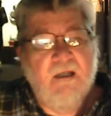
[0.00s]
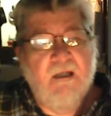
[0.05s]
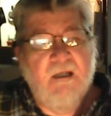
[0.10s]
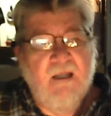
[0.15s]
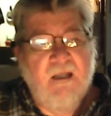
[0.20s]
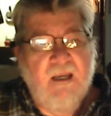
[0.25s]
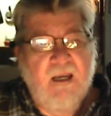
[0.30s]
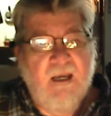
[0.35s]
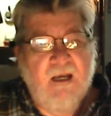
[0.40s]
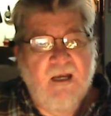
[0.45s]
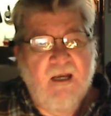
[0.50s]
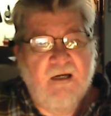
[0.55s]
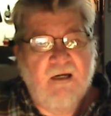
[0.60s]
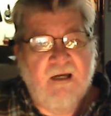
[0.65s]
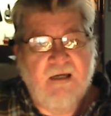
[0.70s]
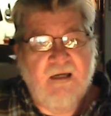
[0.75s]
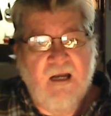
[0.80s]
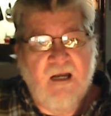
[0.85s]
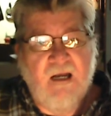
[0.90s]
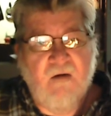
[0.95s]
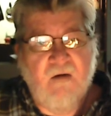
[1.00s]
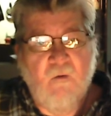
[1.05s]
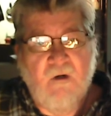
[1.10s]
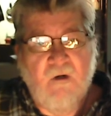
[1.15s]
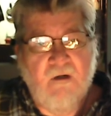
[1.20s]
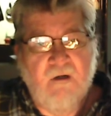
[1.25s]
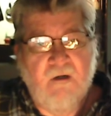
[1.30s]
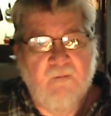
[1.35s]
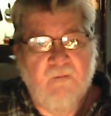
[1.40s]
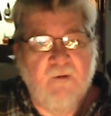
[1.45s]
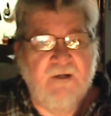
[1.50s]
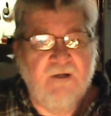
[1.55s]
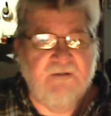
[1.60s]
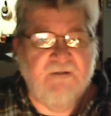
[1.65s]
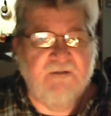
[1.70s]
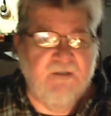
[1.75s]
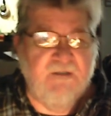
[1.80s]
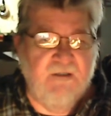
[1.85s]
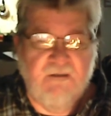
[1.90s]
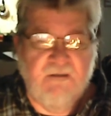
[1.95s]
and I kind of wanted to bring it
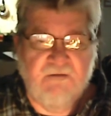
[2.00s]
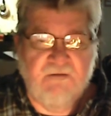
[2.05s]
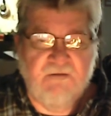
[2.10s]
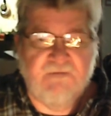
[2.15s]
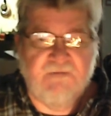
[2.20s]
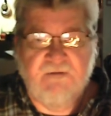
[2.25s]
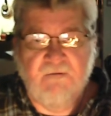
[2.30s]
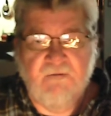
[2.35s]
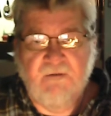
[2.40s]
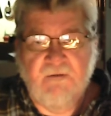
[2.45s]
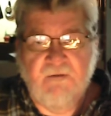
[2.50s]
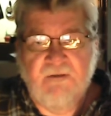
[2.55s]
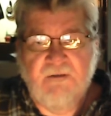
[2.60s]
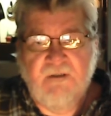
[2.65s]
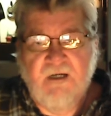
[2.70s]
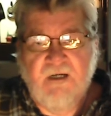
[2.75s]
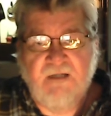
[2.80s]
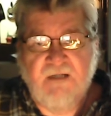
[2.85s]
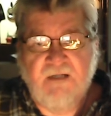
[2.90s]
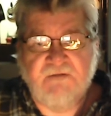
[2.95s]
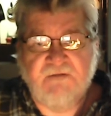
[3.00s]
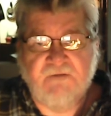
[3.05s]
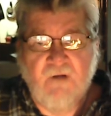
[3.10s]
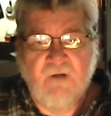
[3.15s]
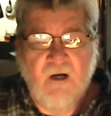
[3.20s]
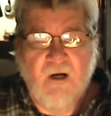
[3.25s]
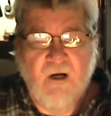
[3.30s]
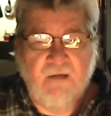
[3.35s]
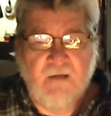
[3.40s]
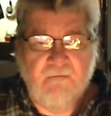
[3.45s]
to you and see what you guys thought.